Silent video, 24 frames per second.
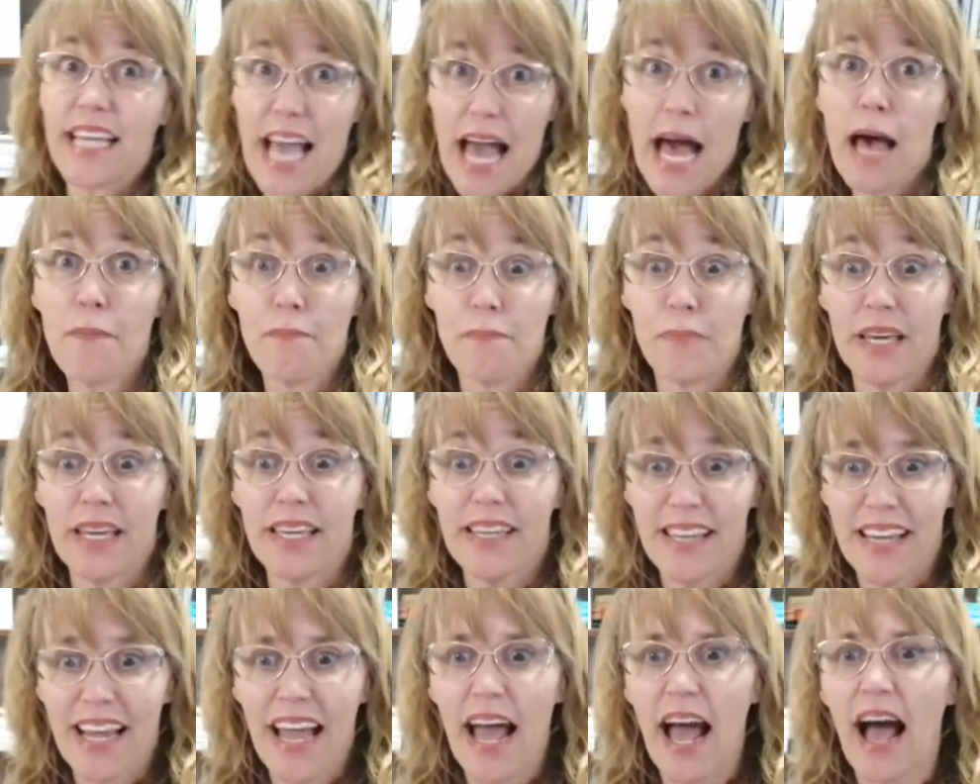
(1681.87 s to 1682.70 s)

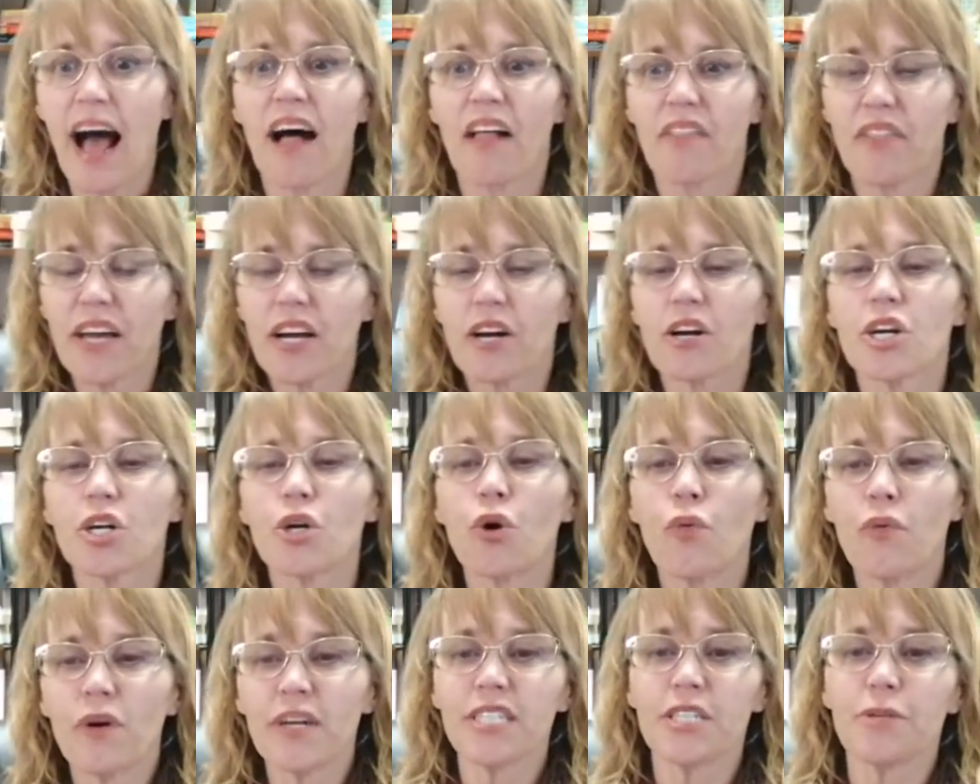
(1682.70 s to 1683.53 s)
happy, there are
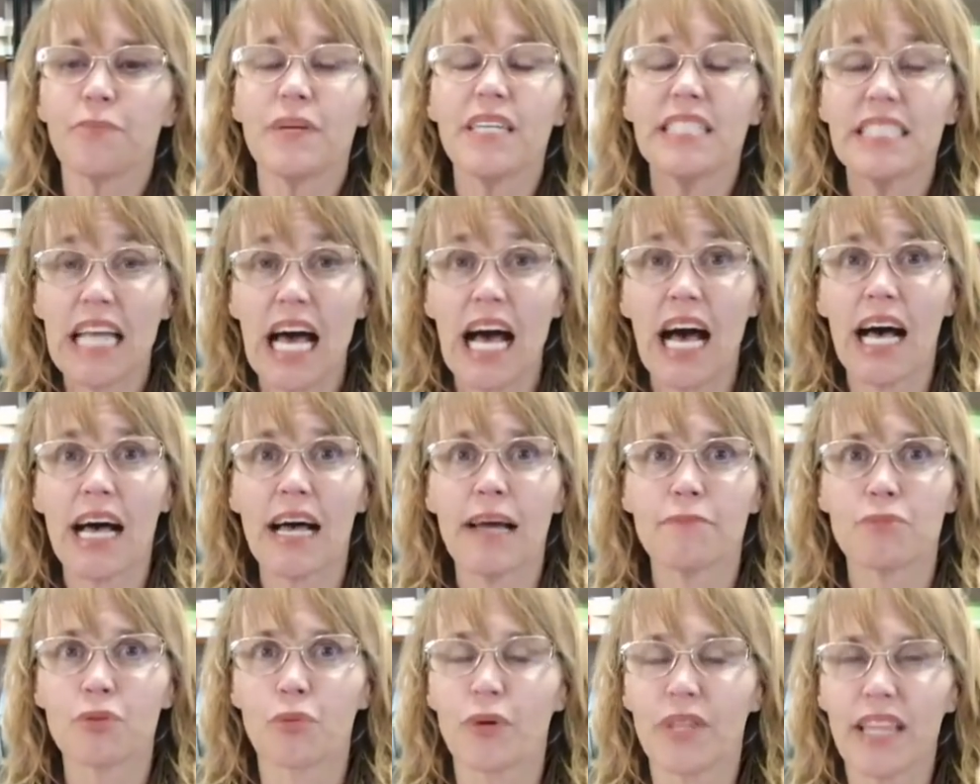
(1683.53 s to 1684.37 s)
going to be
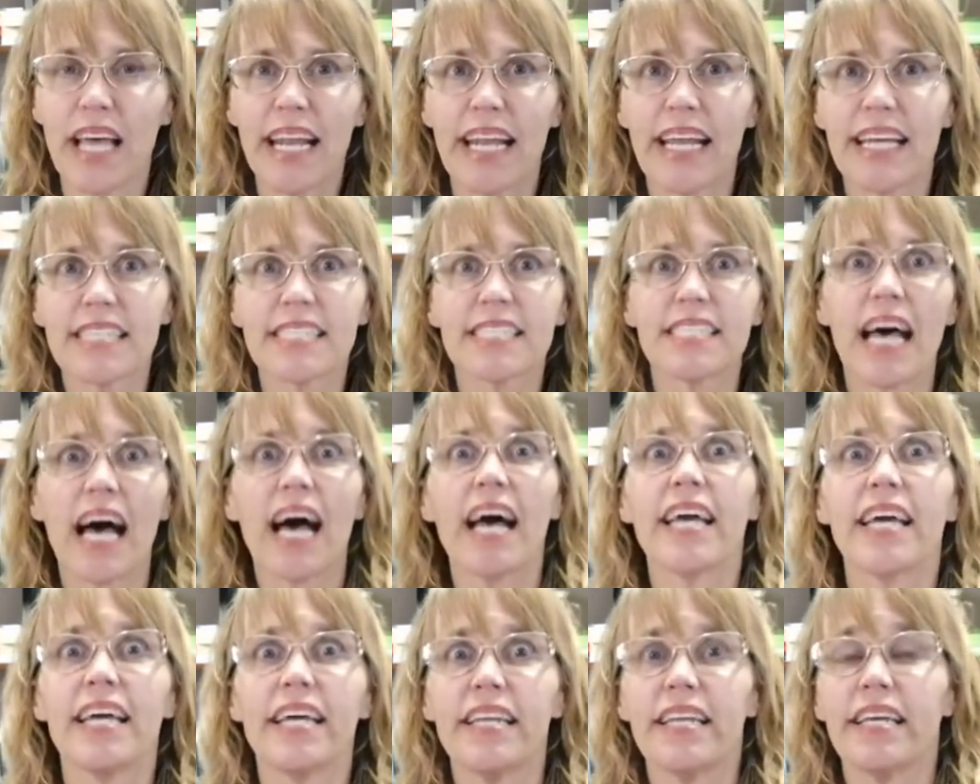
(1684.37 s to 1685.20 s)
times where that
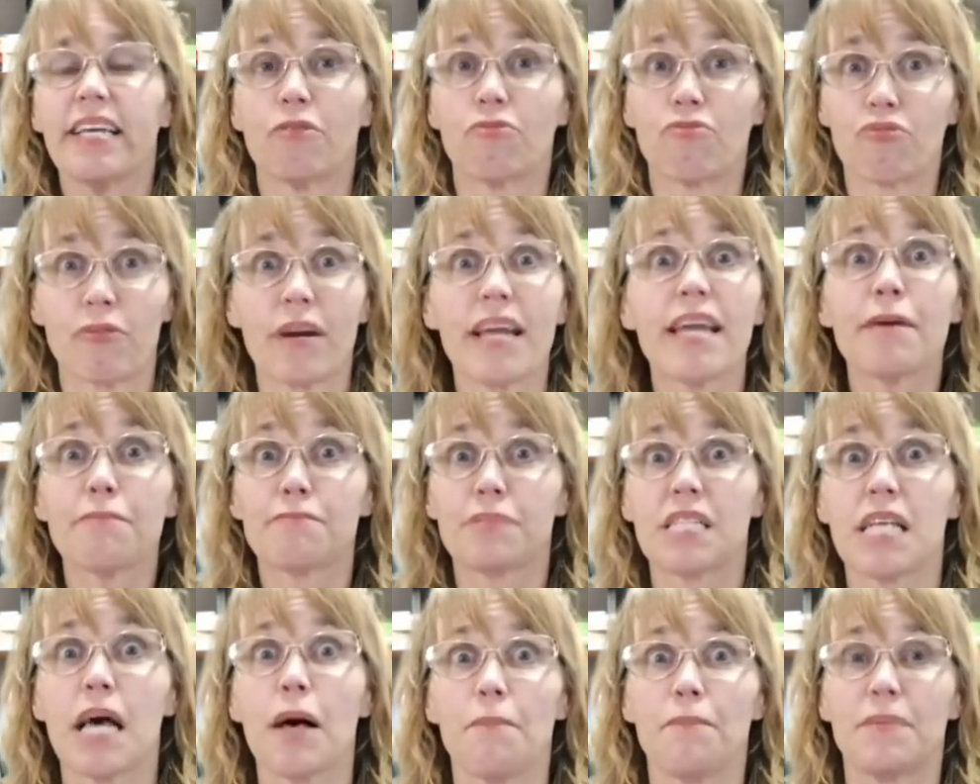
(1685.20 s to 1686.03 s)
anxiety
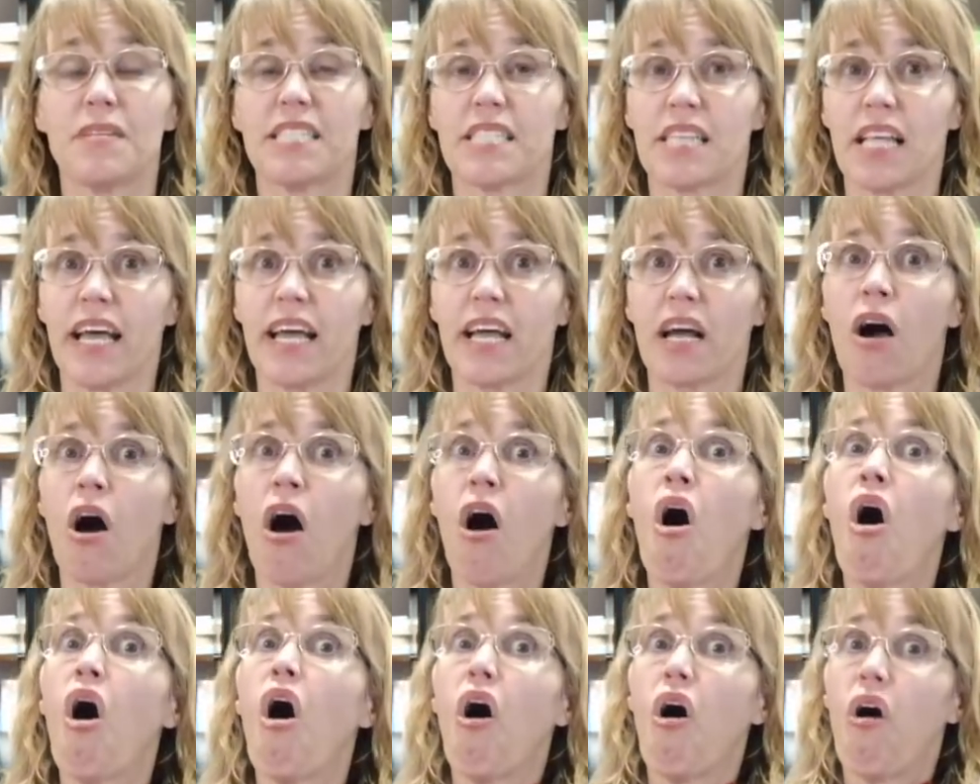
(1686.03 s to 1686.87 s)
ramps up. It's like,
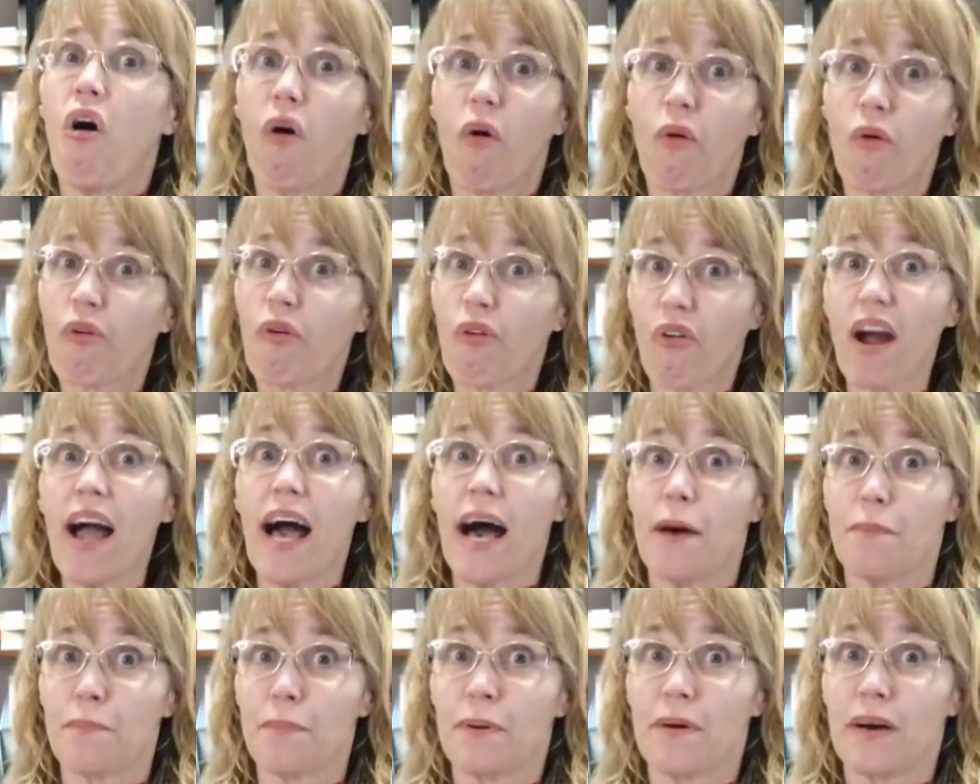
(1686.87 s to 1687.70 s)
oh
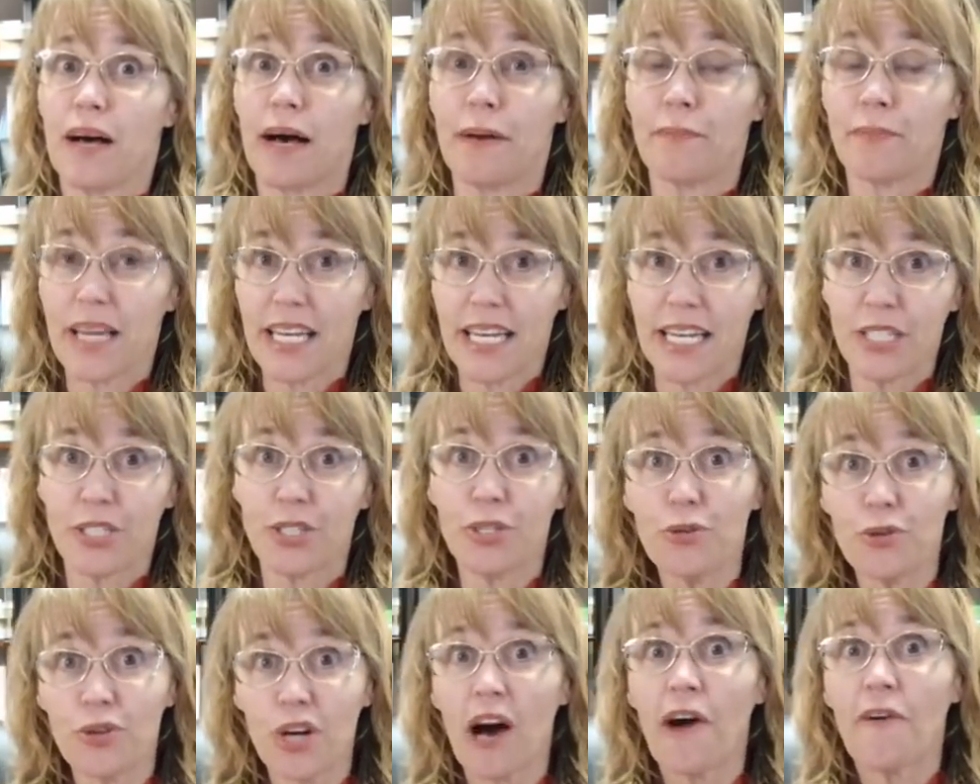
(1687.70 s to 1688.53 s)
crap, I'm getting
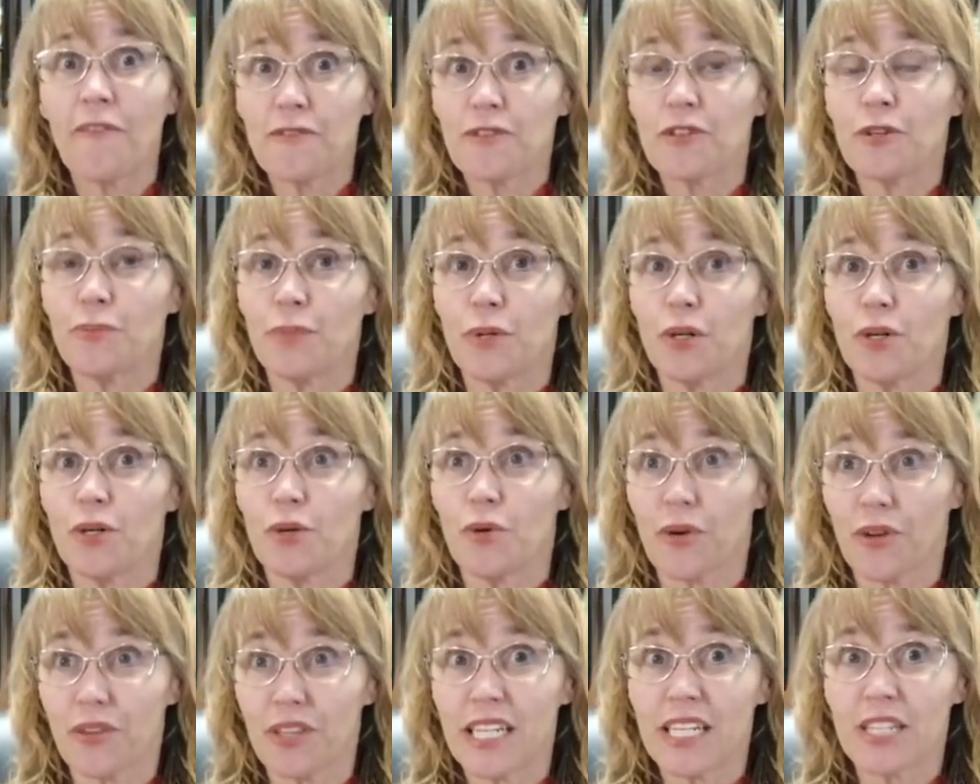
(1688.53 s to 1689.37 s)
too comfortable
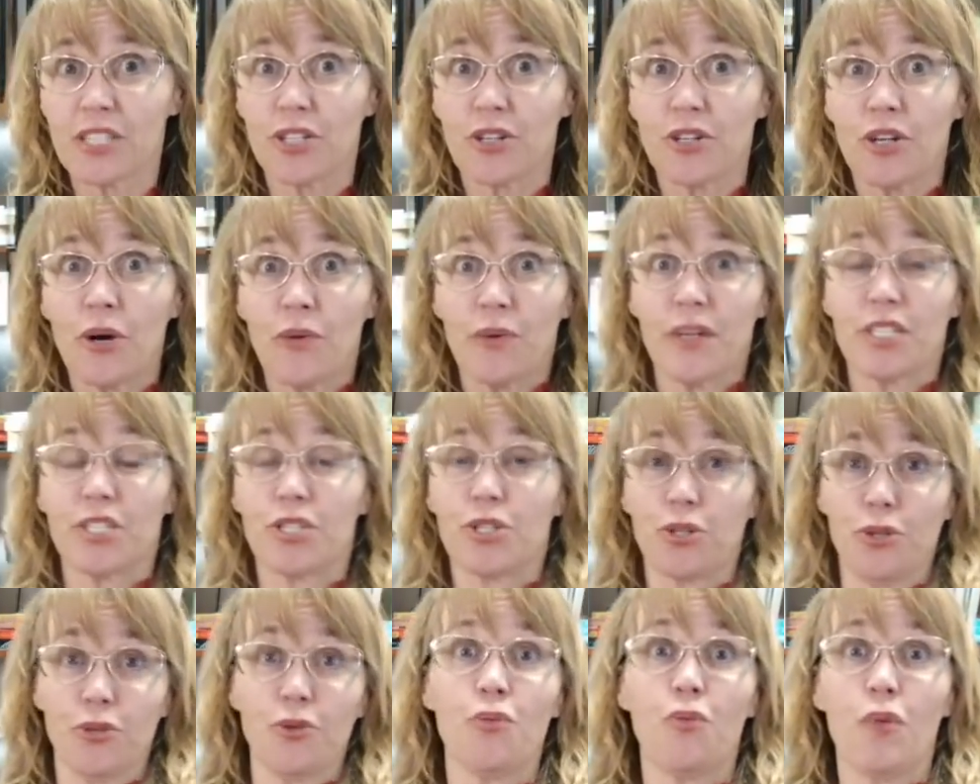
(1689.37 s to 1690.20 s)
or things are going
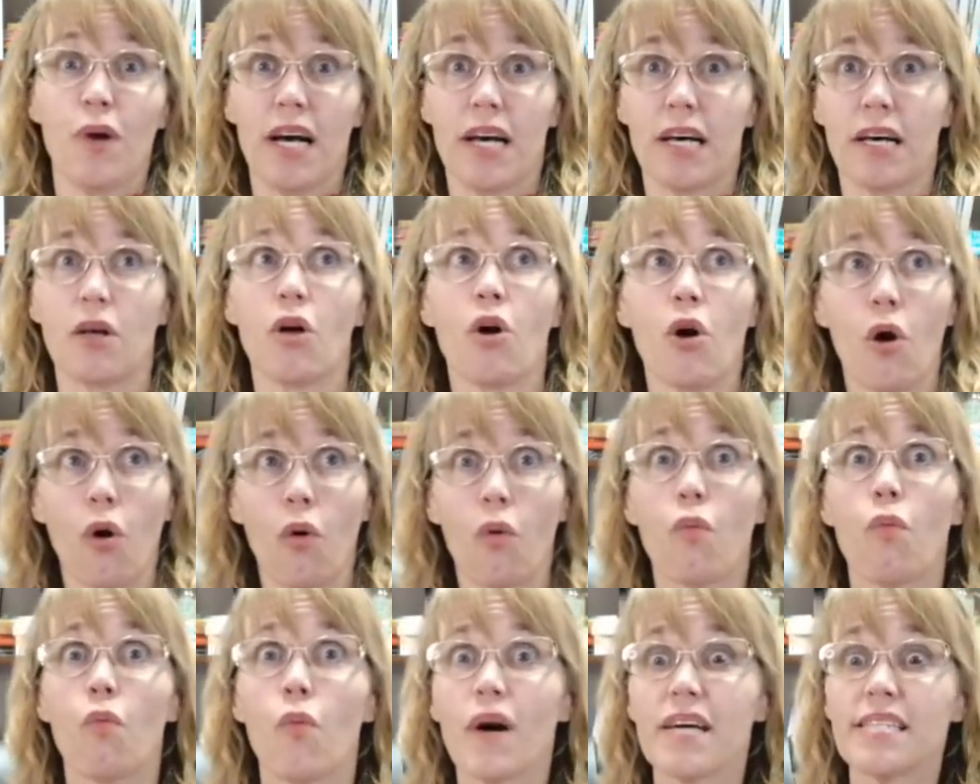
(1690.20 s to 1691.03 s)
too well.
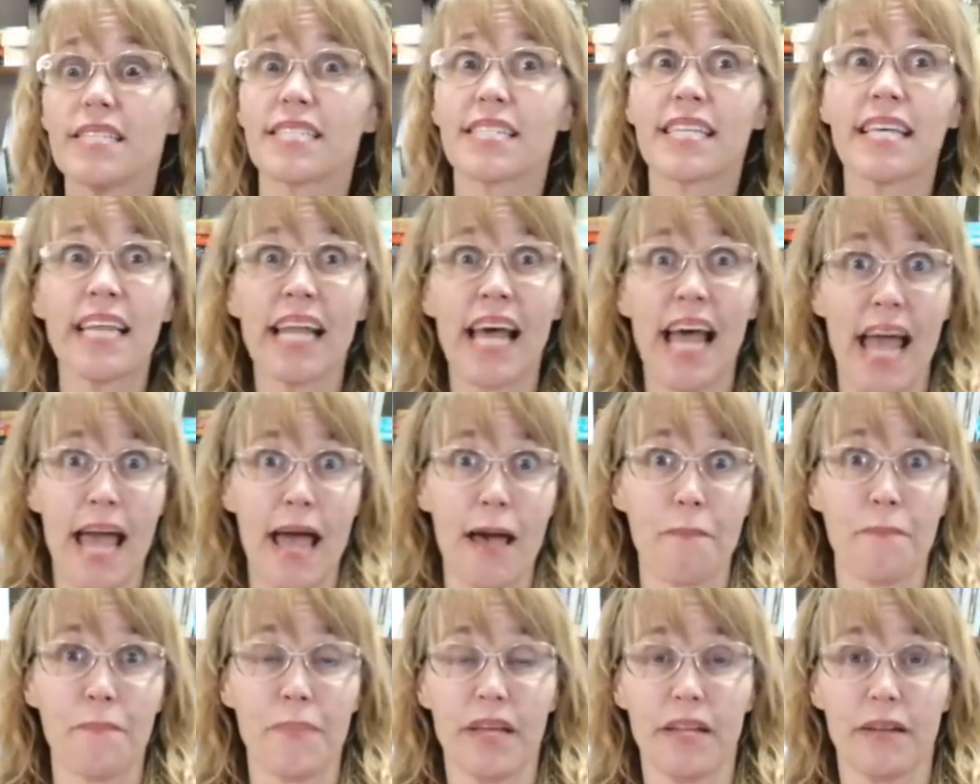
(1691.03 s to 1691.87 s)
What's going to
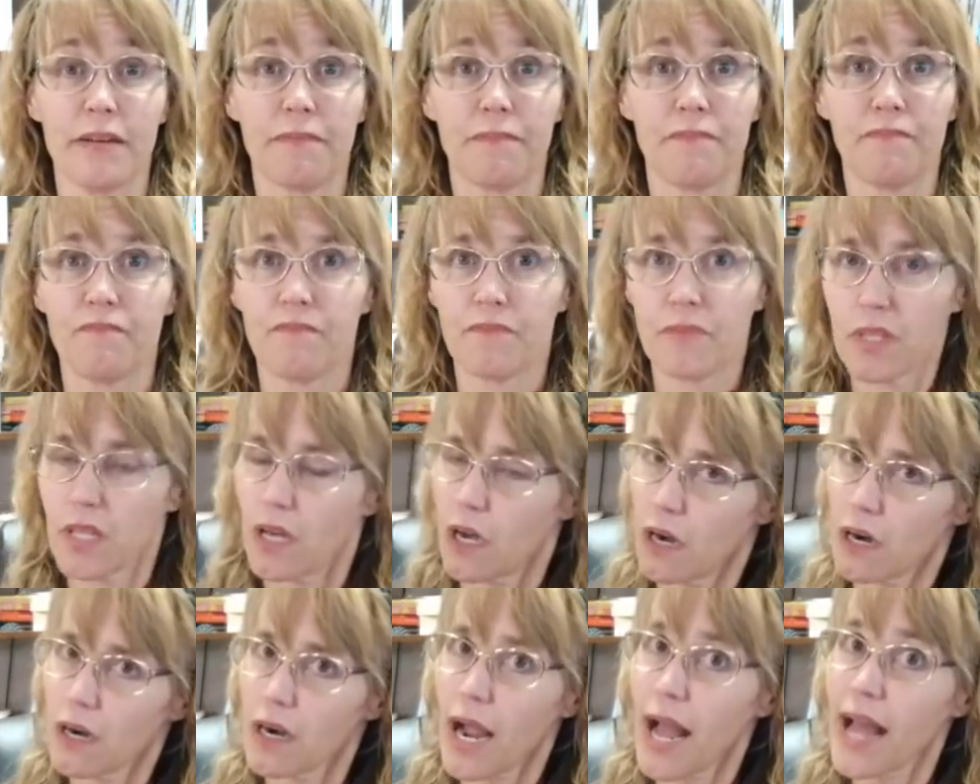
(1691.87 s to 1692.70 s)
happen?
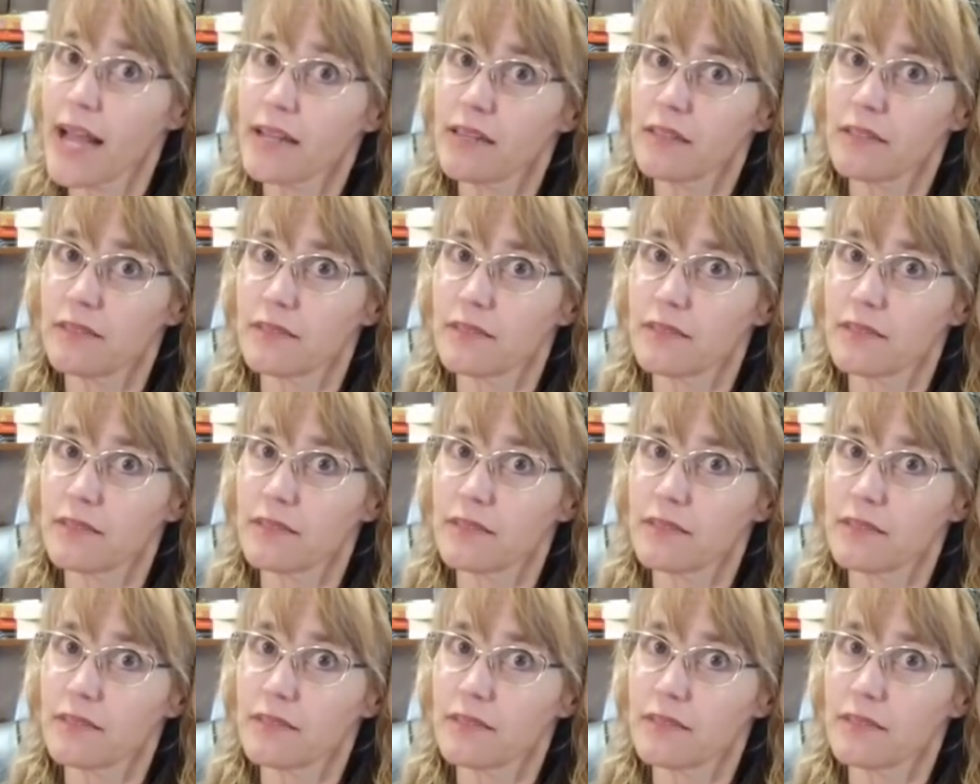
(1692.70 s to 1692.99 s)
All right,